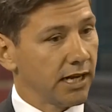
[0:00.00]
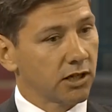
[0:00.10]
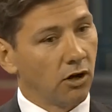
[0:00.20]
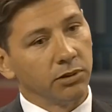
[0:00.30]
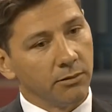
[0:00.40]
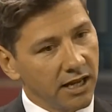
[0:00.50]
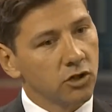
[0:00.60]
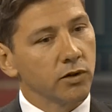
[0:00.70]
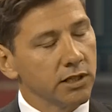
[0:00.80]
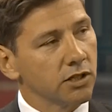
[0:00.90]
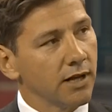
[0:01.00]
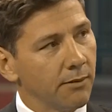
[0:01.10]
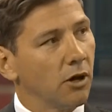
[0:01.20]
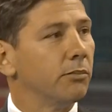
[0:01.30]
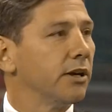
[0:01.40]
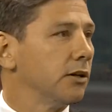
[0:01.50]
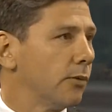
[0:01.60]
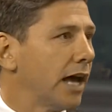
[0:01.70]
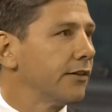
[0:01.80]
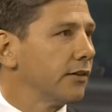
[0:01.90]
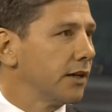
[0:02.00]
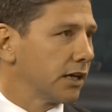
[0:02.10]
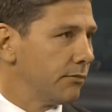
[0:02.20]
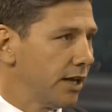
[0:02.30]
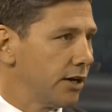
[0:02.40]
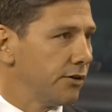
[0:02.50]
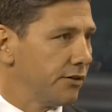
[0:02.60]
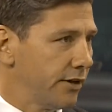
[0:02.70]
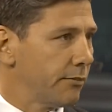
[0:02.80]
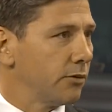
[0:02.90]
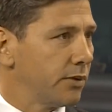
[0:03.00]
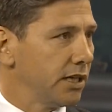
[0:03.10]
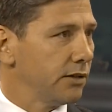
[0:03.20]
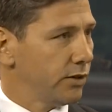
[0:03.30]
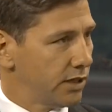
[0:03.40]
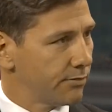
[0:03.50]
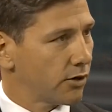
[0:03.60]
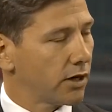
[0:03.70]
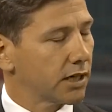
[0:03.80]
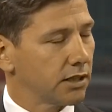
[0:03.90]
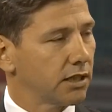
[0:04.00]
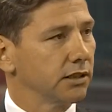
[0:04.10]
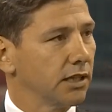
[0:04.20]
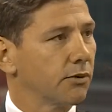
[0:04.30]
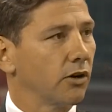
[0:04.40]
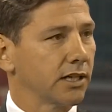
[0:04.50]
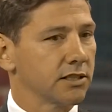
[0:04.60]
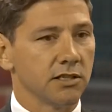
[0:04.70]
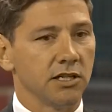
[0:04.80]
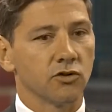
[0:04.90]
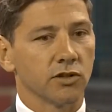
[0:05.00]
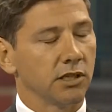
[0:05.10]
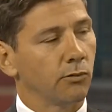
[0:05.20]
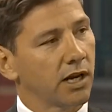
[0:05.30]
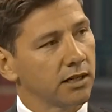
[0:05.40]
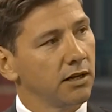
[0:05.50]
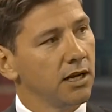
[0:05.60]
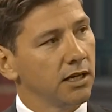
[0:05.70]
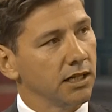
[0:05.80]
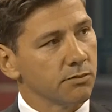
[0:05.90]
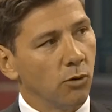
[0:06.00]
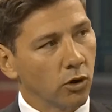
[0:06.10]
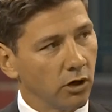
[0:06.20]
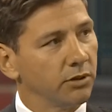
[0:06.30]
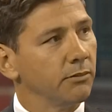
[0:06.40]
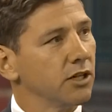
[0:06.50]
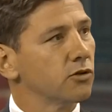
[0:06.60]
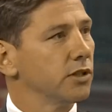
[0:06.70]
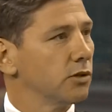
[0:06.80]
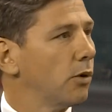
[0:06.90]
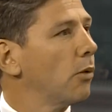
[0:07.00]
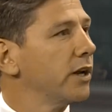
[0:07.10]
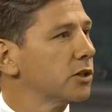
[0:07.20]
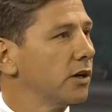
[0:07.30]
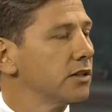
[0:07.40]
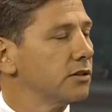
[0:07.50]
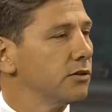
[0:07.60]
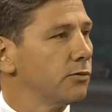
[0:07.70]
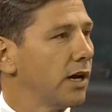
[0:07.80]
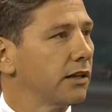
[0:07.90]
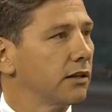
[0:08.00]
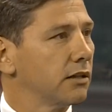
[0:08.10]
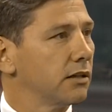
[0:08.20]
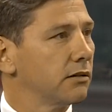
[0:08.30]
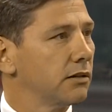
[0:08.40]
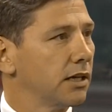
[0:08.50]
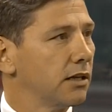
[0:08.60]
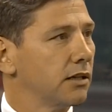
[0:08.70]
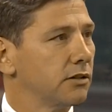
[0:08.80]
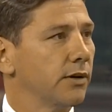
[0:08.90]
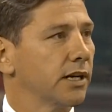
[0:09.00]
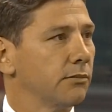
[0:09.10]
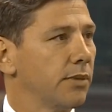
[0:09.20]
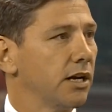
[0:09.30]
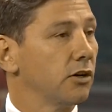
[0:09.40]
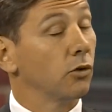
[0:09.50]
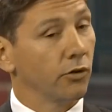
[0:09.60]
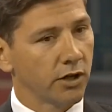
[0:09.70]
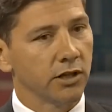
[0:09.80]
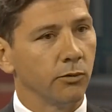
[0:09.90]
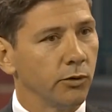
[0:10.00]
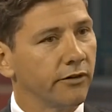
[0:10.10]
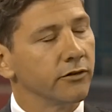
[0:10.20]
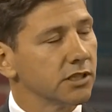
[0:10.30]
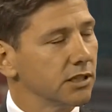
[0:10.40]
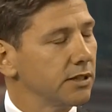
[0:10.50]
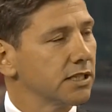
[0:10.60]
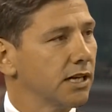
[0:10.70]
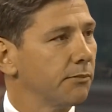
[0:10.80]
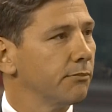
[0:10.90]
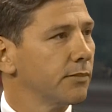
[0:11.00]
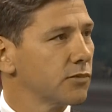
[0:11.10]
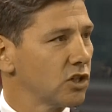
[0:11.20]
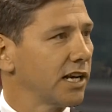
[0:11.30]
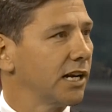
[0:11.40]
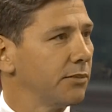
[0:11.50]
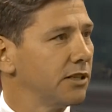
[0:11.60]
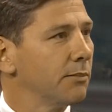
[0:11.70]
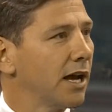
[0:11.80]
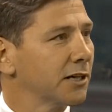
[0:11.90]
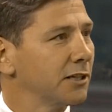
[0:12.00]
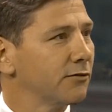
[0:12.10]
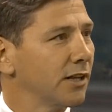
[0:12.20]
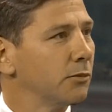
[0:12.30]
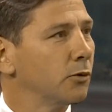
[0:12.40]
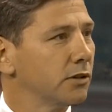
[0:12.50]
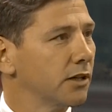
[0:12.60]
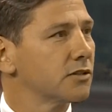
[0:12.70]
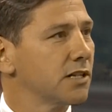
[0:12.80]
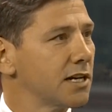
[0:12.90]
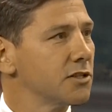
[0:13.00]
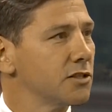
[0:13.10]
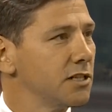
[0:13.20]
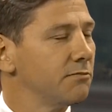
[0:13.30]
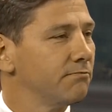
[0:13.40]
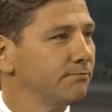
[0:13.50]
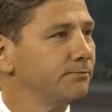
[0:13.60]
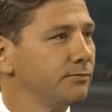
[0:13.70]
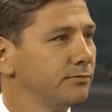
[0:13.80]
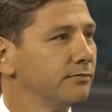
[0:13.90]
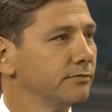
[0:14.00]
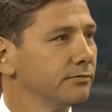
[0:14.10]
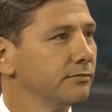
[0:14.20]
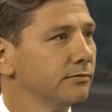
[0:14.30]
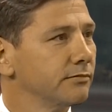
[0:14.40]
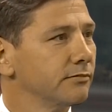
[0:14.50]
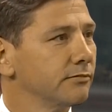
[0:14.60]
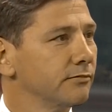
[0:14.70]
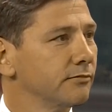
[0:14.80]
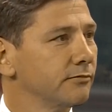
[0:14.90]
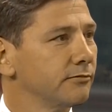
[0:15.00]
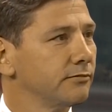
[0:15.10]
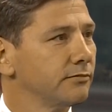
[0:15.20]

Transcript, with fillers: they're complementary to MOP rather than a competitor of MOP with their product. I think their product is an interesting one. It's more complementary to what we're trying to do rather than a direct competitor, although there would obviously be some shake-up in the market if they brought those tonnages in. Interesting. Okay, final